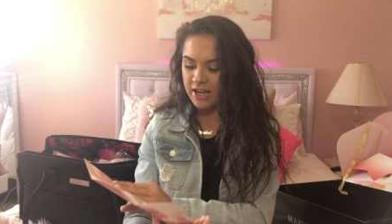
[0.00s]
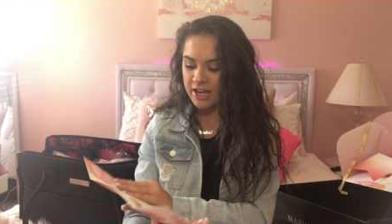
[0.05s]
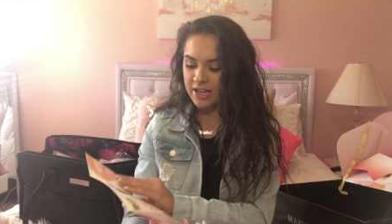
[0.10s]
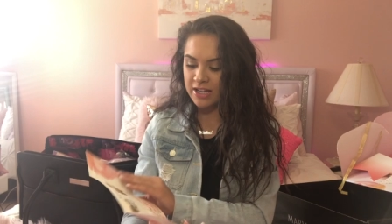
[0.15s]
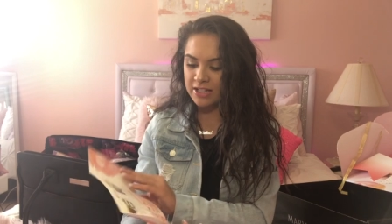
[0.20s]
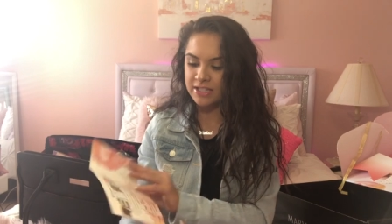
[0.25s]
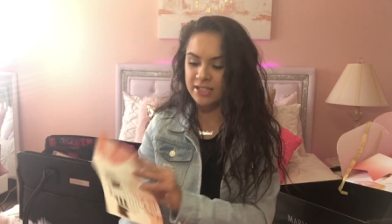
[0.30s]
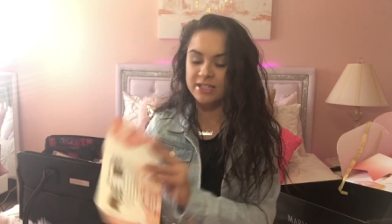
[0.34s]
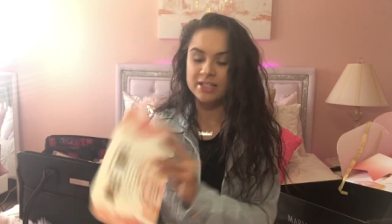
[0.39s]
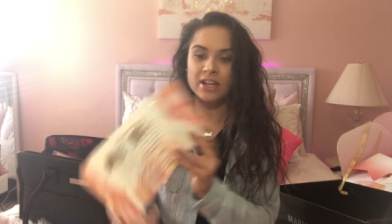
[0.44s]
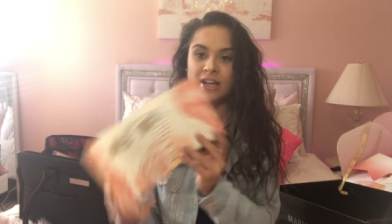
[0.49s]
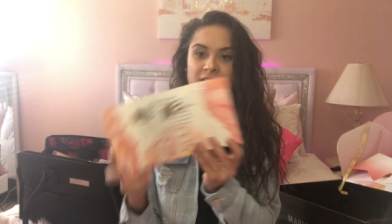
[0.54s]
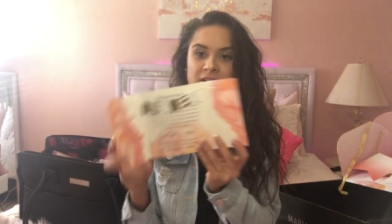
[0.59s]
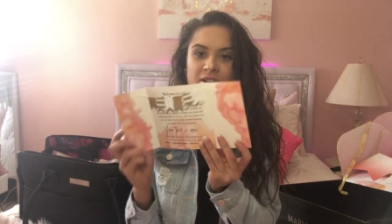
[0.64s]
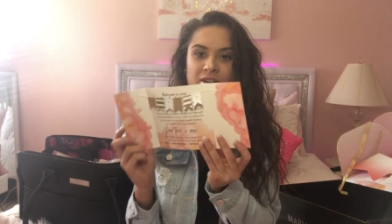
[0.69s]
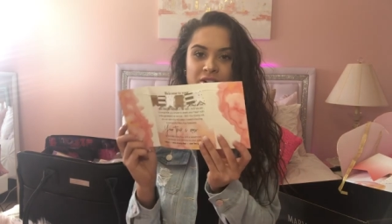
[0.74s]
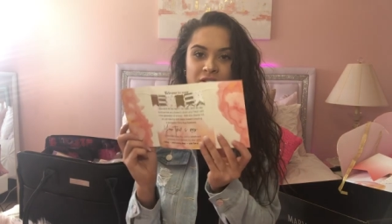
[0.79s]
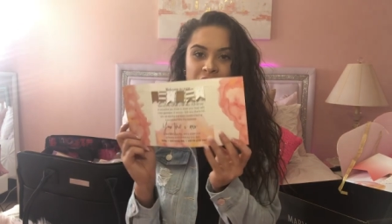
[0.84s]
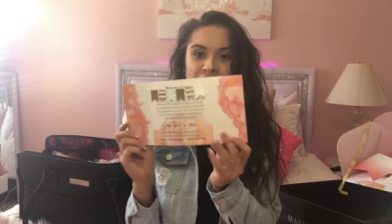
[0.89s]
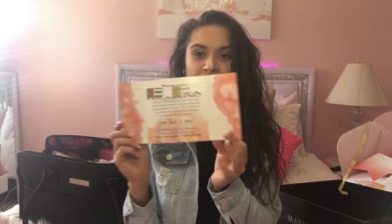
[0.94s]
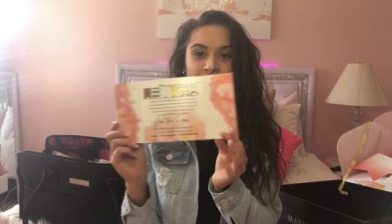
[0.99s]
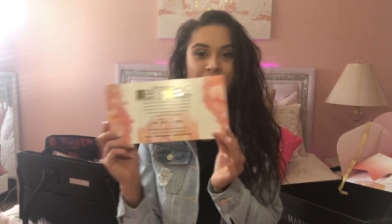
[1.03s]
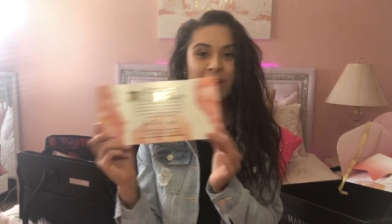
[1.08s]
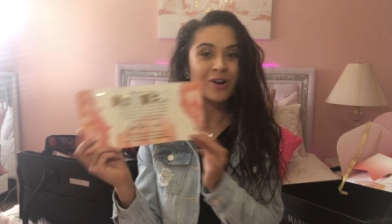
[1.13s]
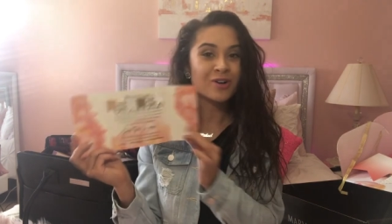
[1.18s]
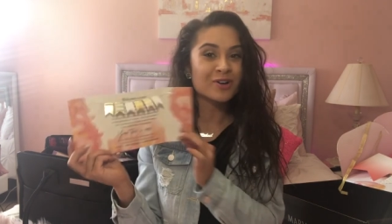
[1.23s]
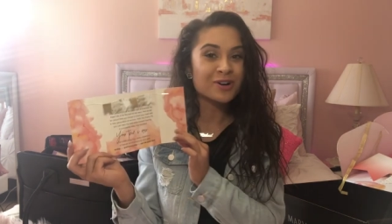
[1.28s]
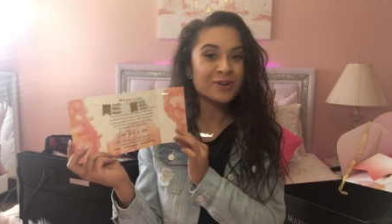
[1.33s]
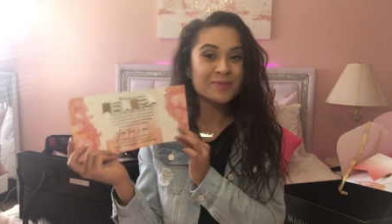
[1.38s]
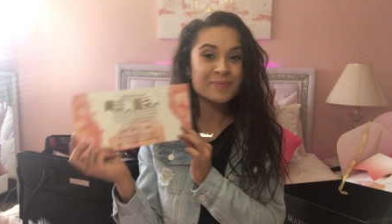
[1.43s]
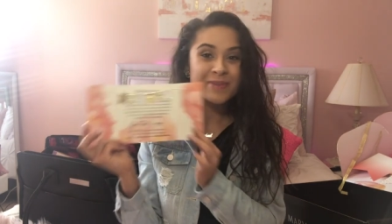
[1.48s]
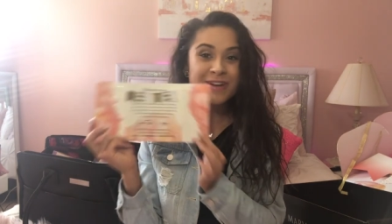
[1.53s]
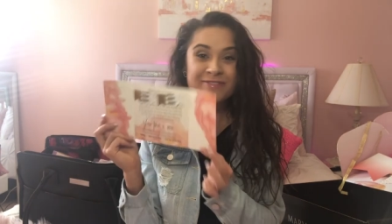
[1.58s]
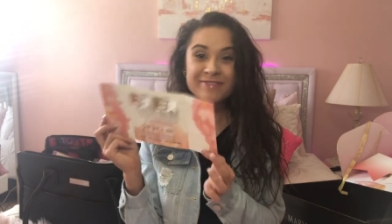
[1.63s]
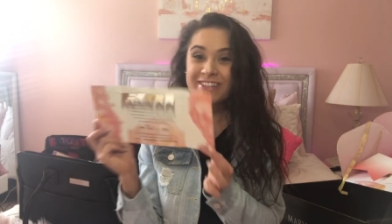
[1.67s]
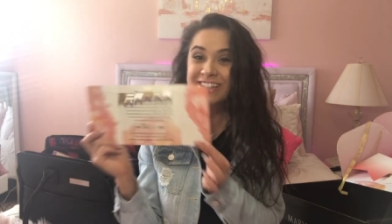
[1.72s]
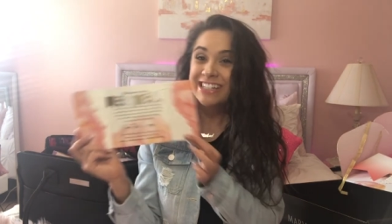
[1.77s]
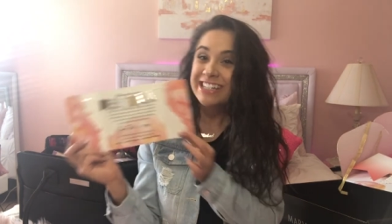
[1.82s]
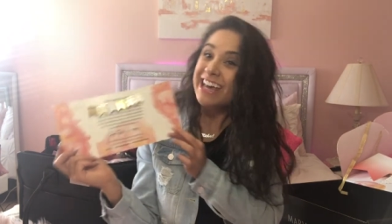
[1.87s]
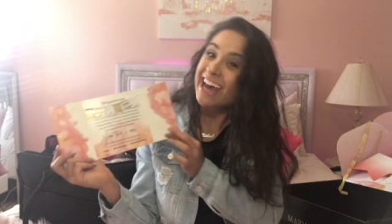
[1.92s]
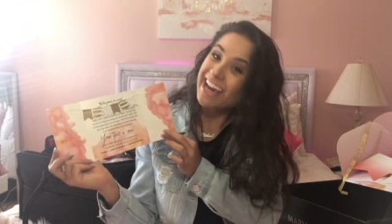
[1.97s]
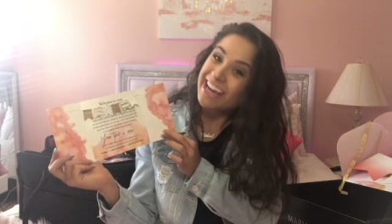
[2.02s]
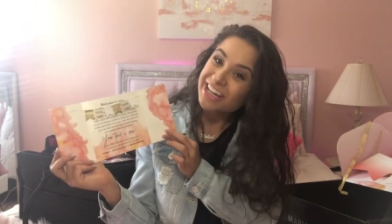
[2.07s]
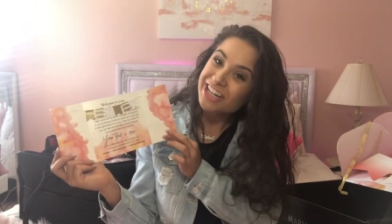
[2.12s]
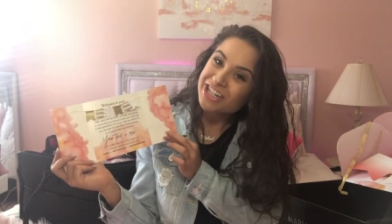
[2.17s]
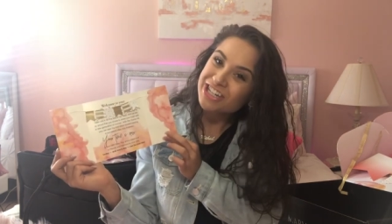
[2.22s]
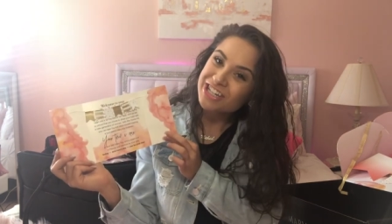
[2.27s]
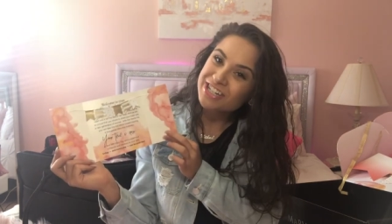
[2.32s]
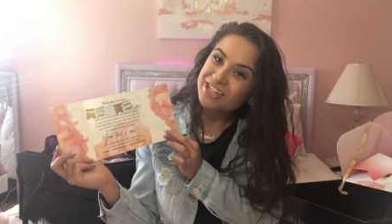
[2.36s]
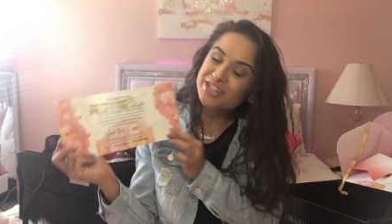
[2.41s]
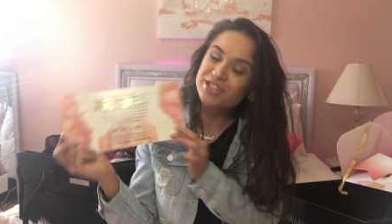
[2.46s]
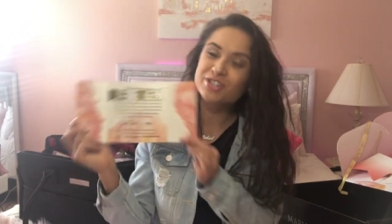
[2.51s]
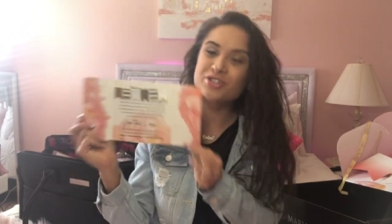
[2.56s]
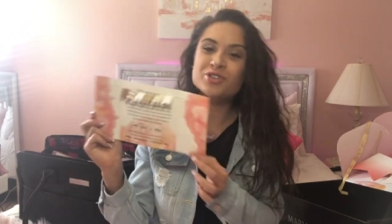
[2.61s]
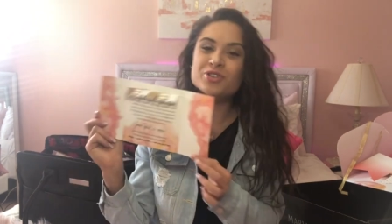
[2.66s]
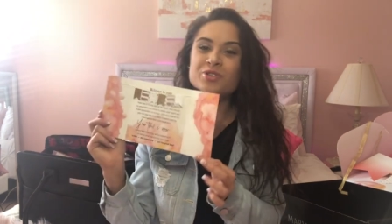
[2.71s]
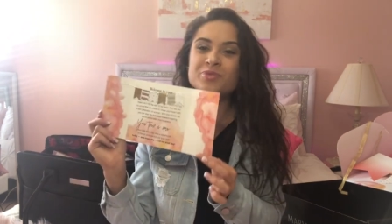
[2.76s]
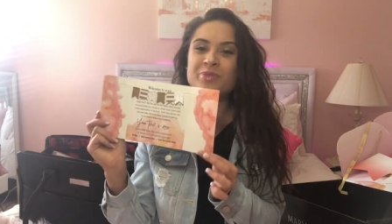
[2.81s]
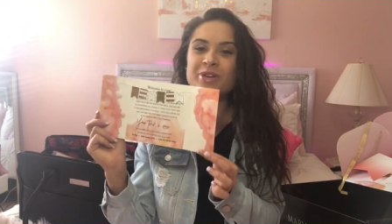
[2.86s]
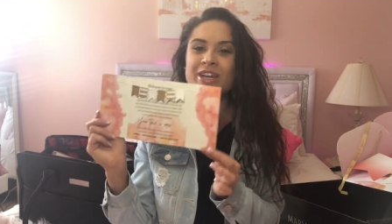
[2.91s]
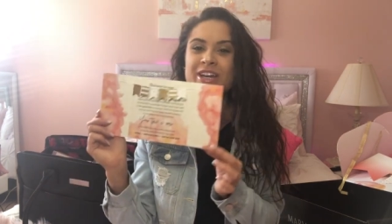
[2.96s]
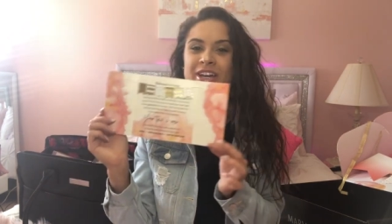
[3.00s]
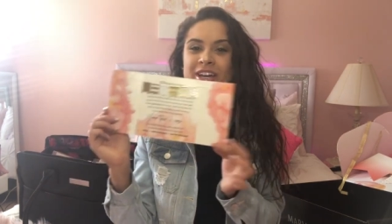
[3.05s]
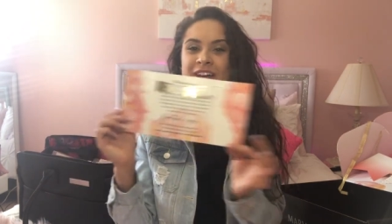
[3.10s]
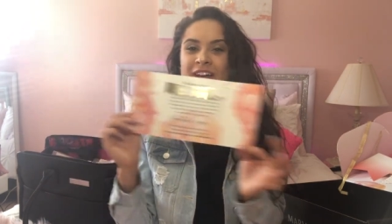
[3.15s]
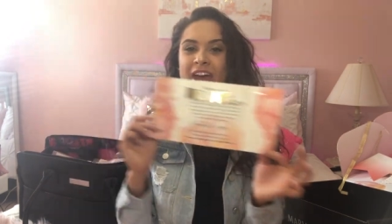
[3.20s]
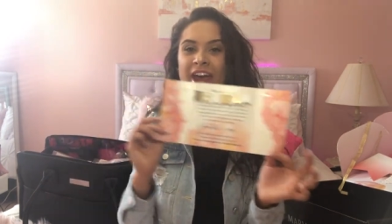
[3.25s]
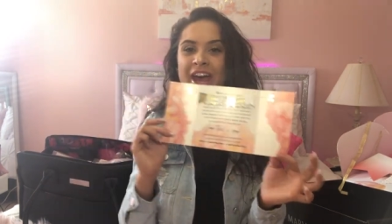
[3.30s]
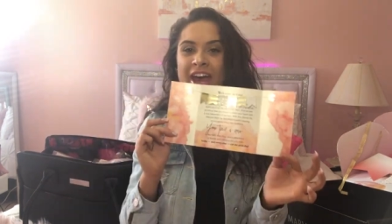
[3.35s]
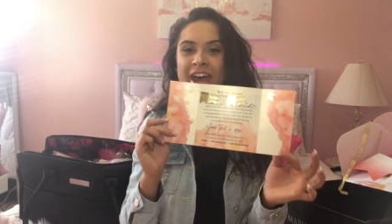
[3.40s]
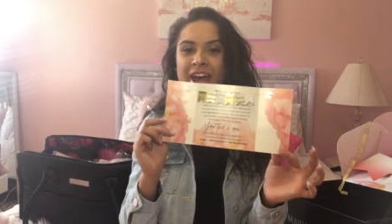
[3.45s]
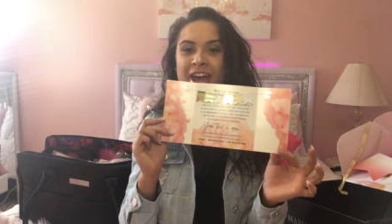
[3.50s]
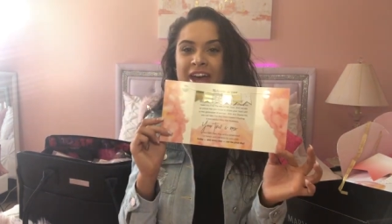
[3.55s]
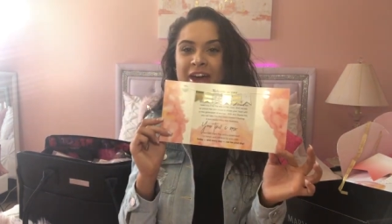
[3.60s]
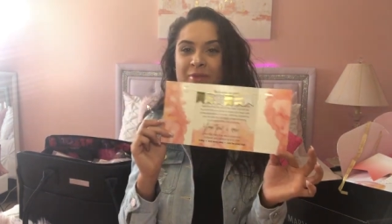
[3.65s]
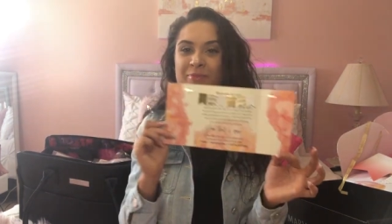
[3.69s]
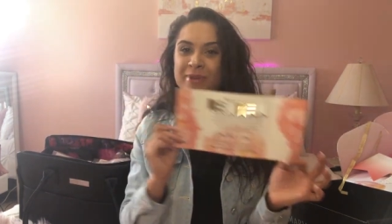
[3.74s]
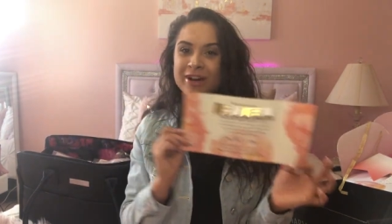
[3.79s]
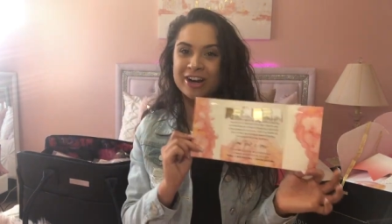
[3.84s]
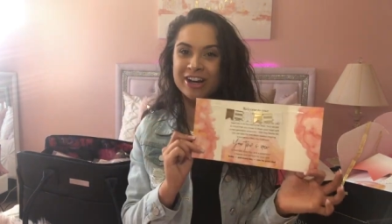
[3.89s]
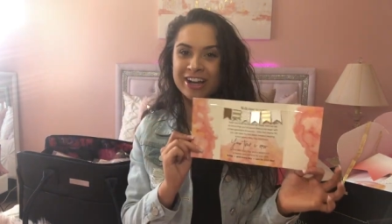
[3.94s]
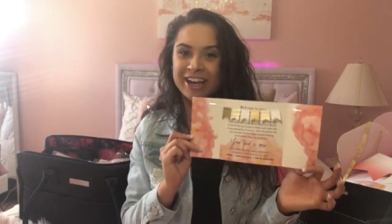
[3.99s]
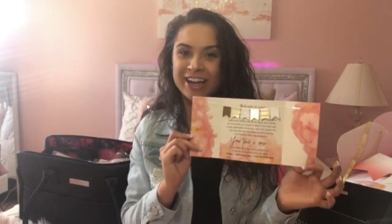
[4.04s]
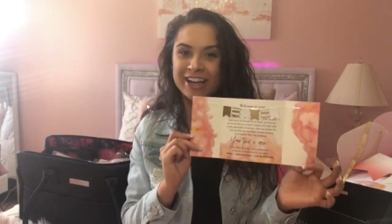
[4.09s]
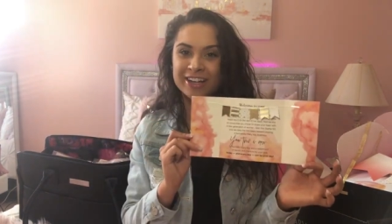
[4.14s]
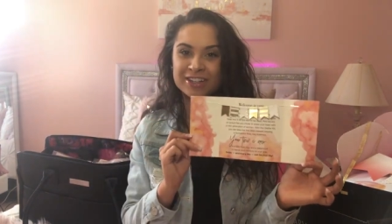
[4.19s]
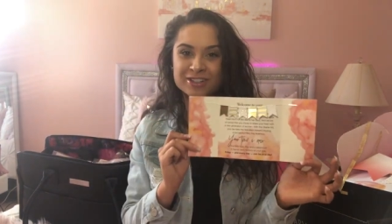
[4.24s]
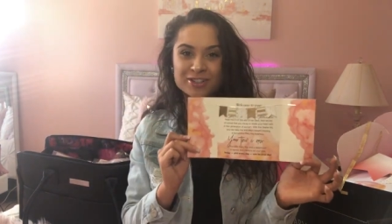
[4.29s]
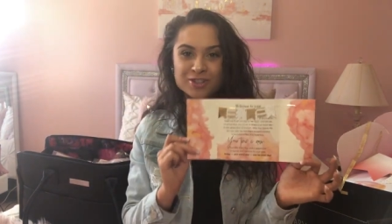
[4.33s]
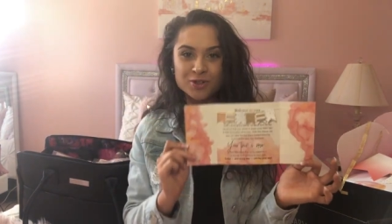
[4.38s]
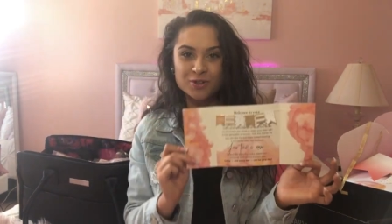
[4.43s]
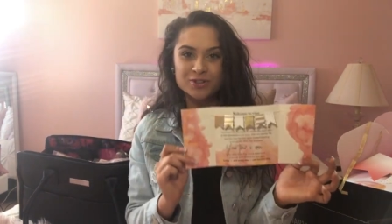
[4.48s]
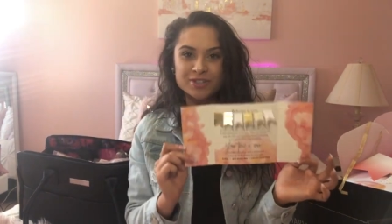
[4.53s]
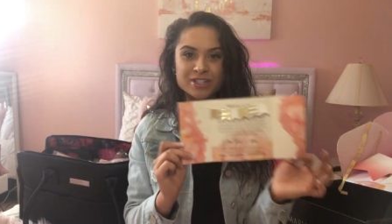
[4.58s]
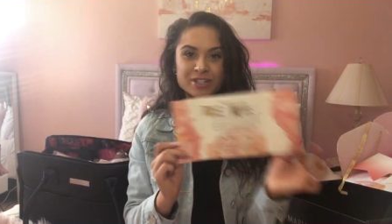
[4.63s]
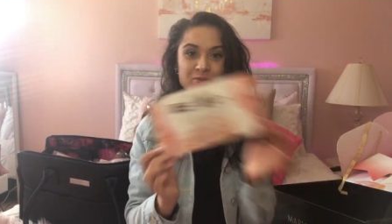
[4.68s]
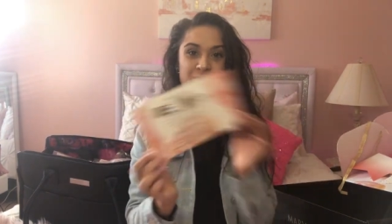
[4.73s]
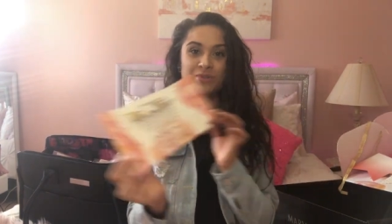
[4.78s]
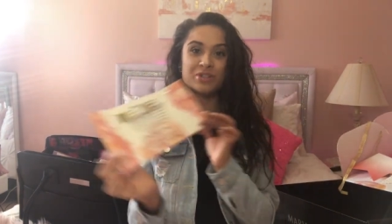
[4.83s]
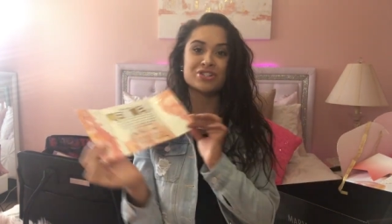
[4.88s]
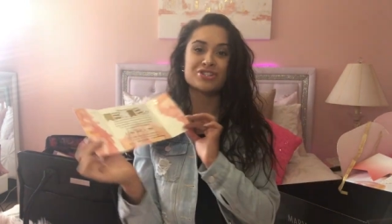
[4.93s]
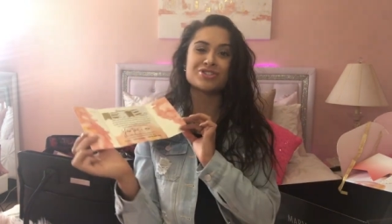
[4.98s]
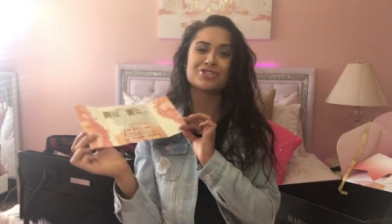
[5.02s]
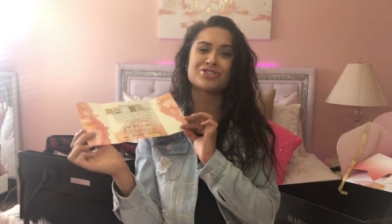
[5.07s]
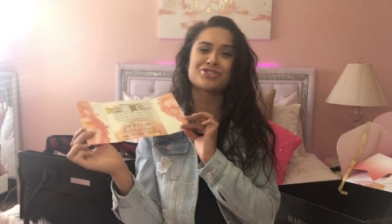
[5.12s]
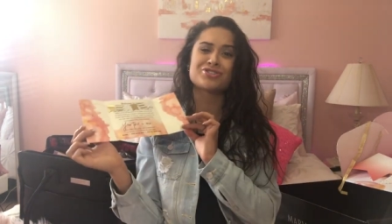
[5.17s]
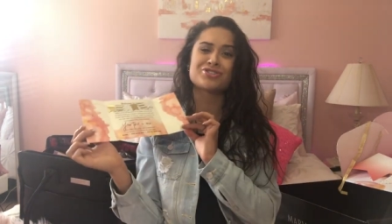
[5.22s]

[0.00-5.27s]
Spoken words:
it's like your welcome invitation to being a Mary Kay consultant, which is